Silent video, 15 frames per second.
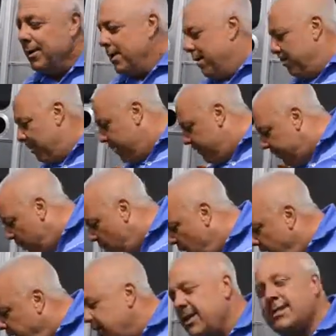but if you
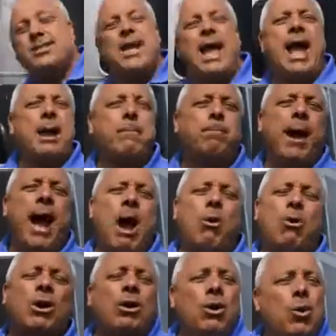wanted us to add
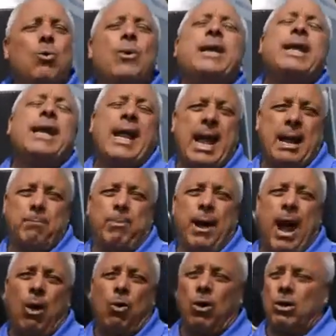power, we can add
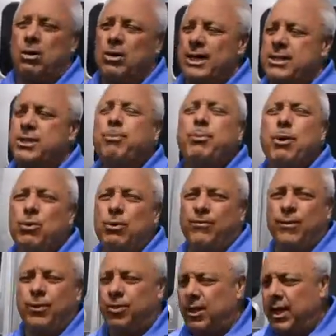power. It's a beautiful
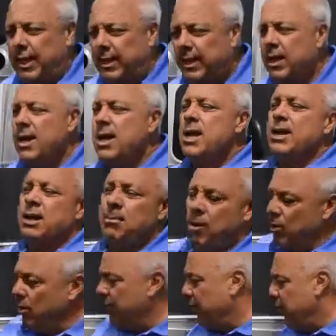thing. Come on
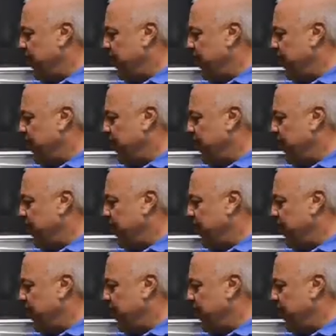over